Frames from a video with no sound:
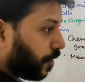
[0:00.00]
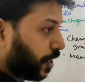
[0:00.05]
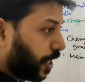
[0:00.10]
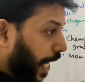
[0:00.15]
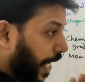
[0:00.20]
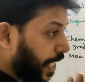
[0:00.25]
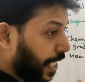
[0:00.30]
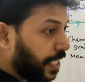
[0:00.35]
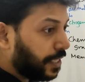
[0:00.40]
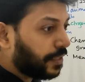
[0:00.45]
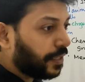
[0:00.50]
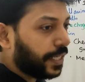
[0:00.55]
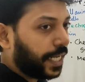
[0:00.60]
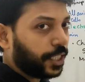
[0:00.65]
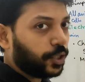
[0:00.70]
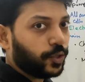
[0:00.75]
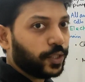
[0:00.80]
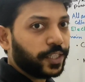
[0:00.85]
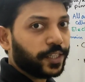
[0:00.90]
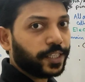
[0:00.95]
channels are
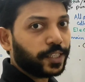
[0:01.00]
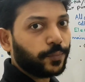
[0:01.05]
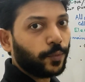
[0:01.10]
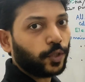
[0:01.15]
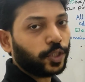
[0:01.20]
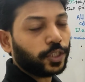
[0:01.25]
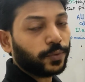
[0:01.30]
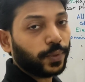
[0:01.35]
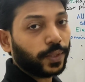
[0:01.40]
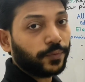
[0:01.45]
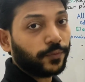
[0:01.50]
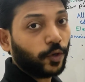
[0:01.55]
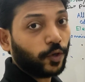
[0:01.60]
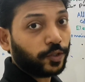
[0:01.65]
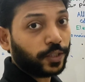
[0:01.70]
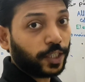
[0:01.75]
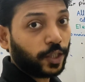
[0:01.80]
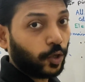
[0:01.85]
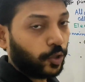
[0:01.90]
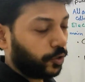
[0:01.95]
actually responsible
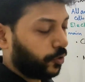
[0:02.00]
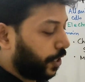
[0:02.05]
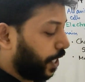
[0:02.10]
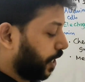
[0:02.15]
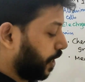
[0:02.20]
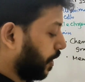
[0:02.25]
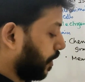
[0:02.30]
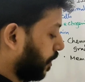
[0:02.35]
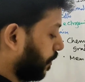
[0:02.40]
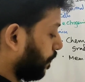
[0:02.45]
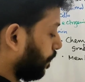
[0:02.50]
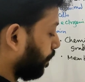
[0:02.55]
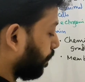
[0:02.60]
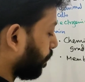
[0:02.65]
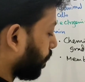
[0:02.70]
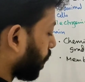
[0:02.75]
for the contractions.